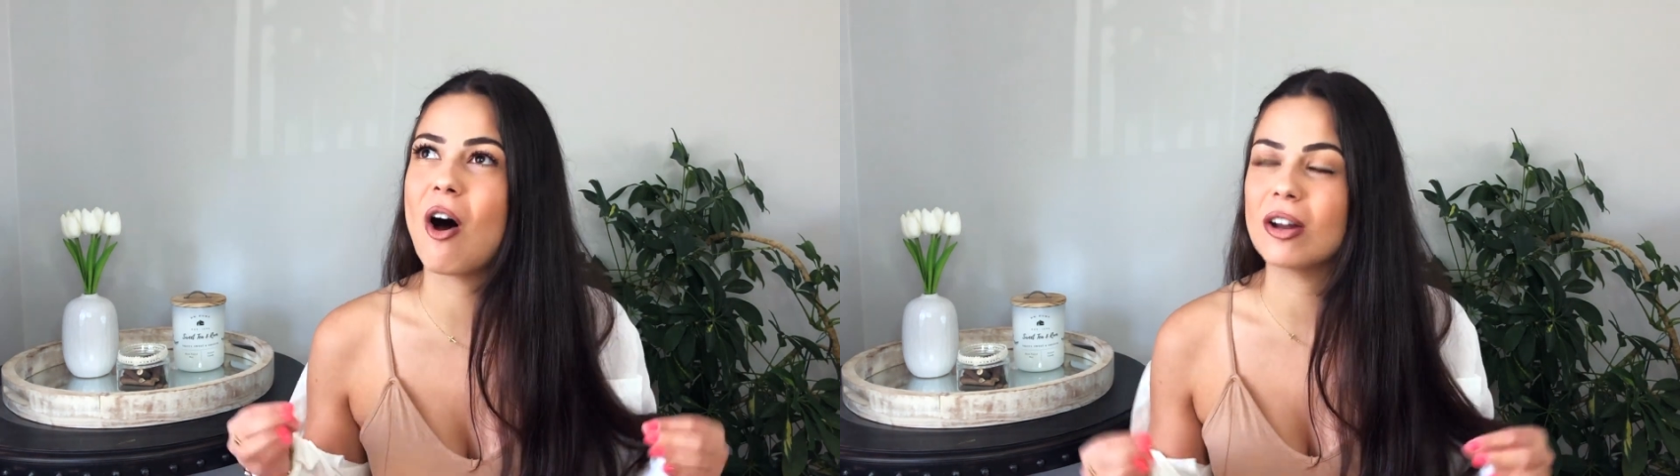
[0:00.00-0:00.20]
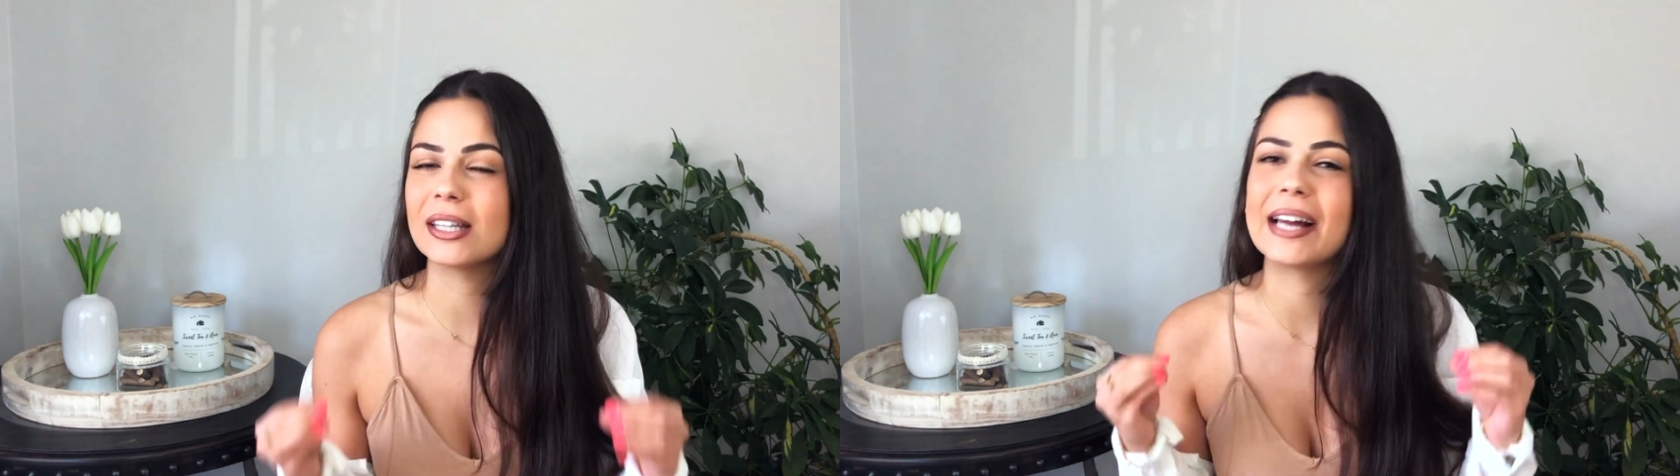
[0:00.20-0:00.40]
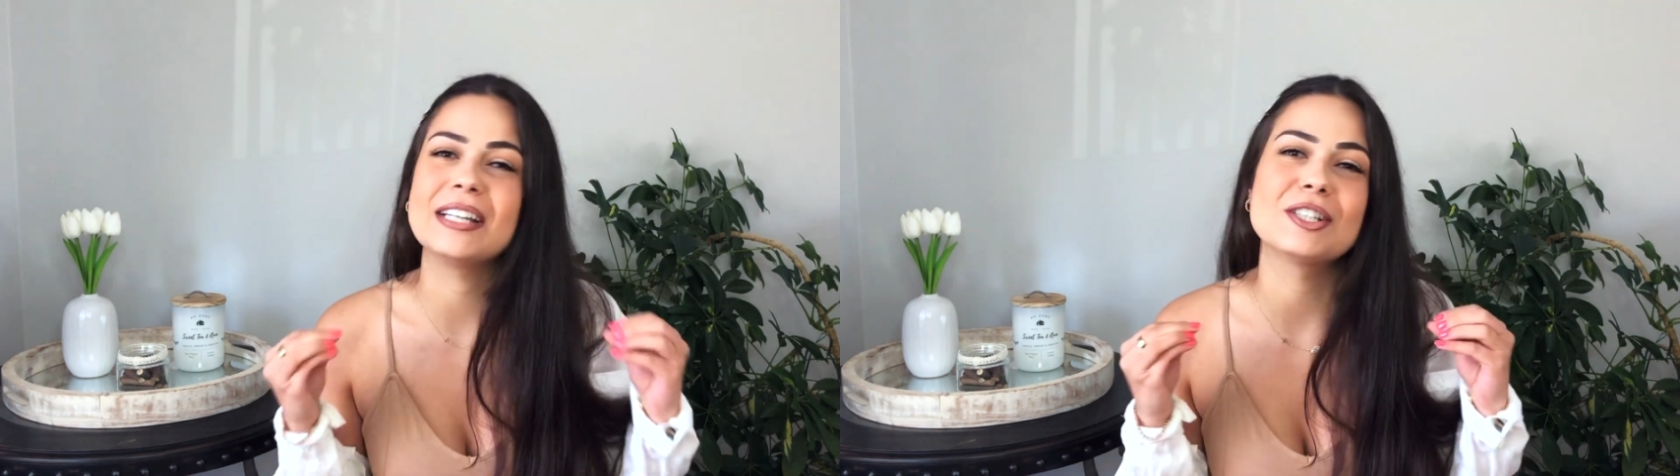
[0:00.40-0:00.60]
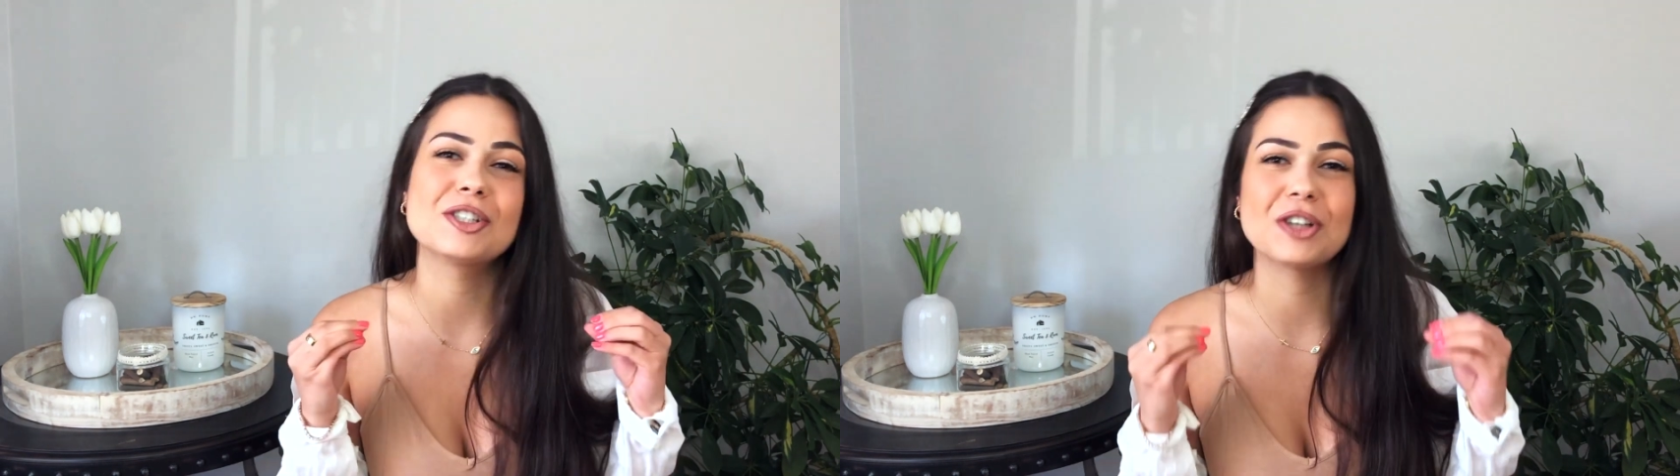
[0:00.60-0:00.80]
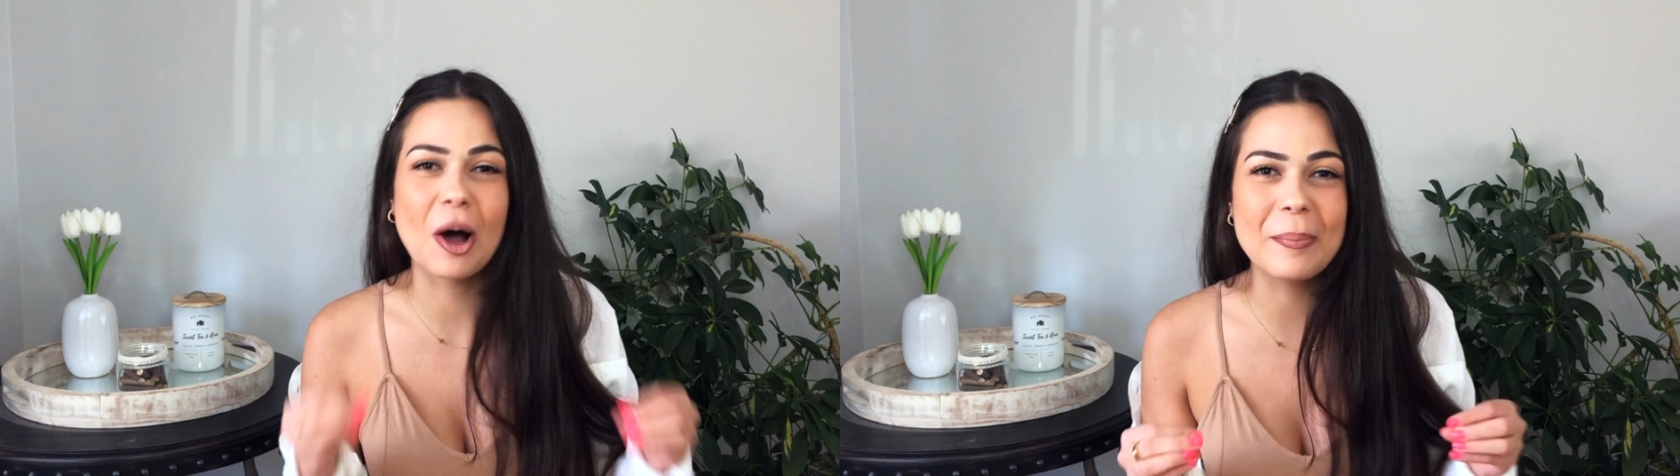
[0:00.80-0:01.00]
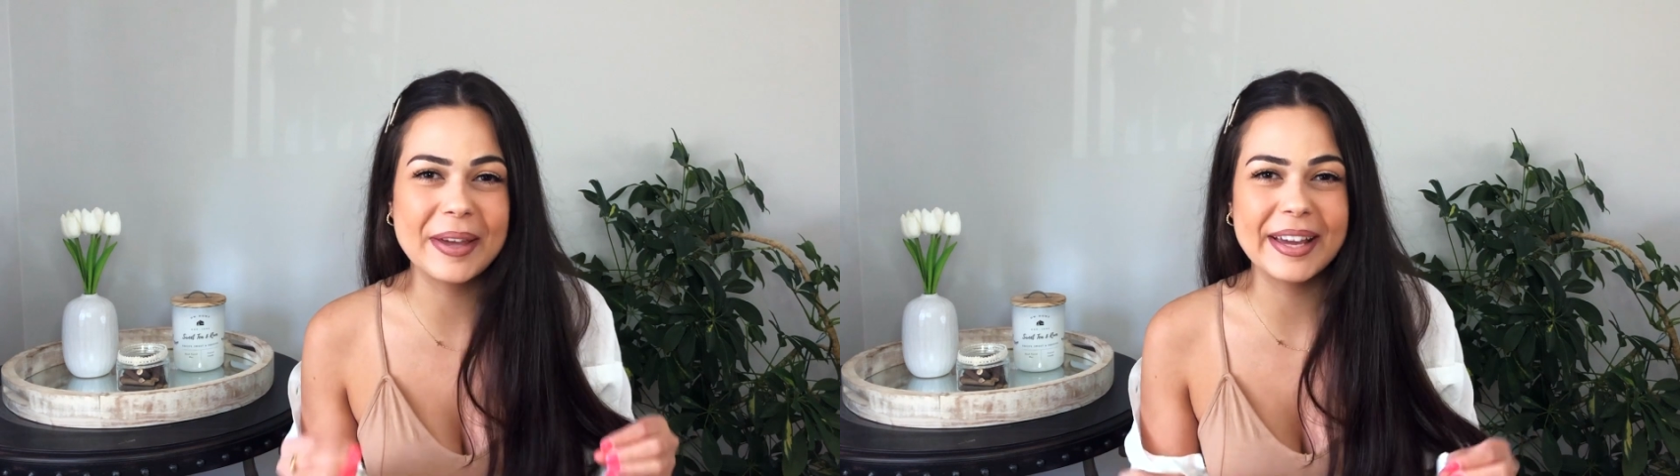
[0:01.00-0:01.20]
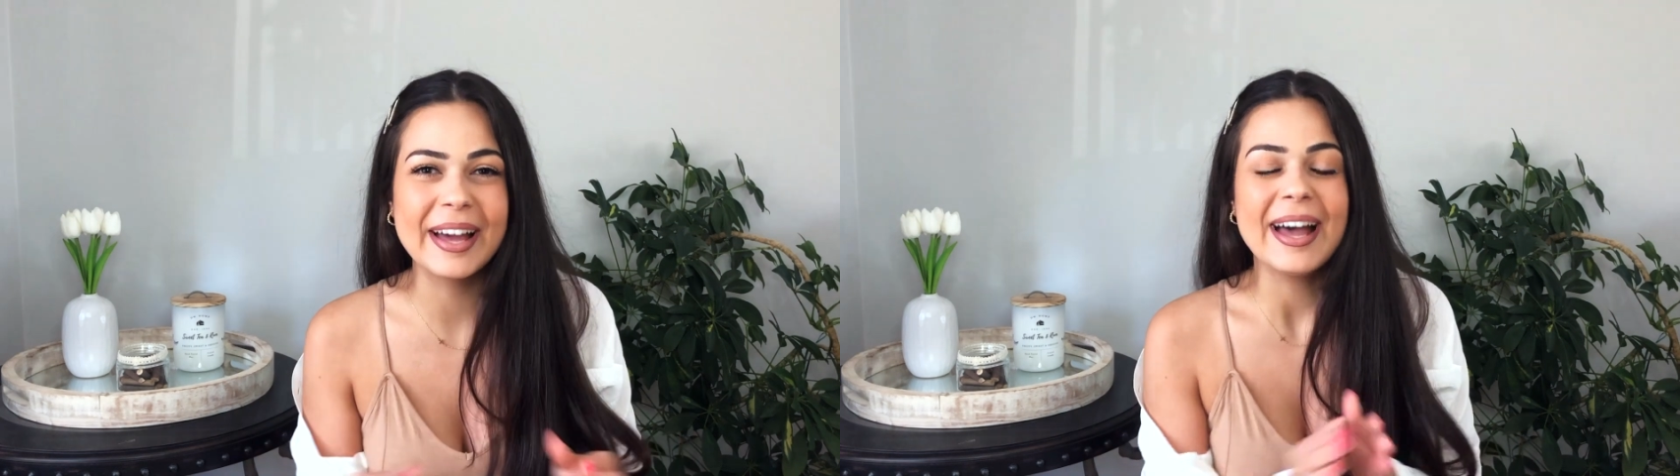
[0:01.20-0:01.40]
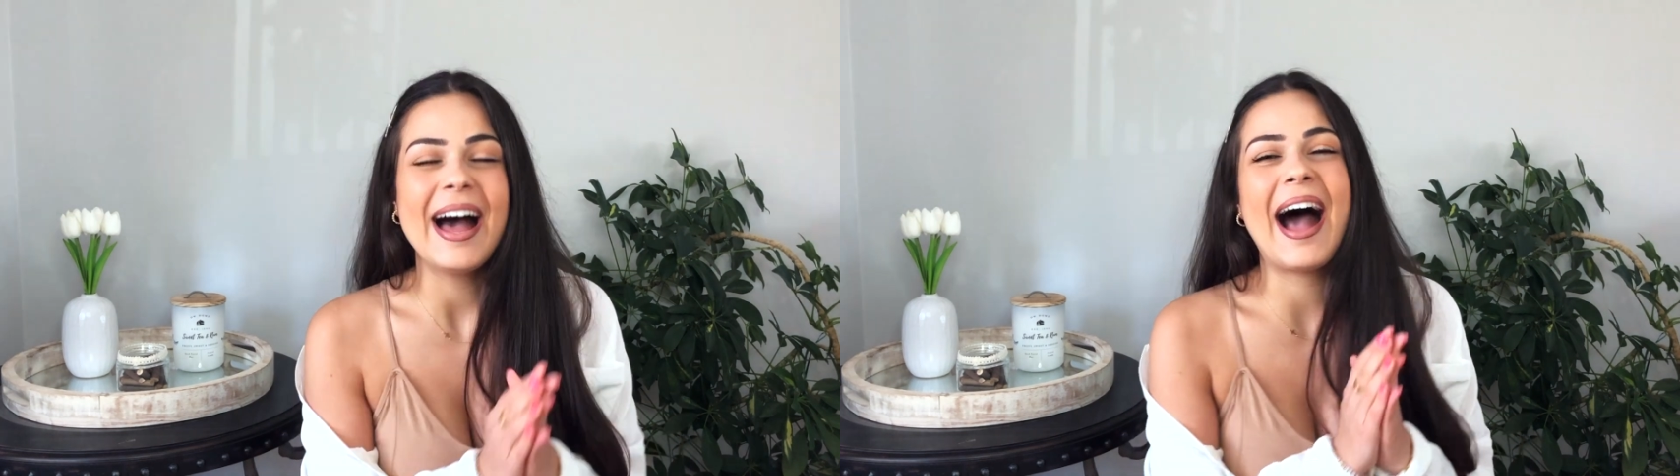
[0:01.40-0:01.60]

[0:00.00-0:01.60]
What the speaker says: online shopping.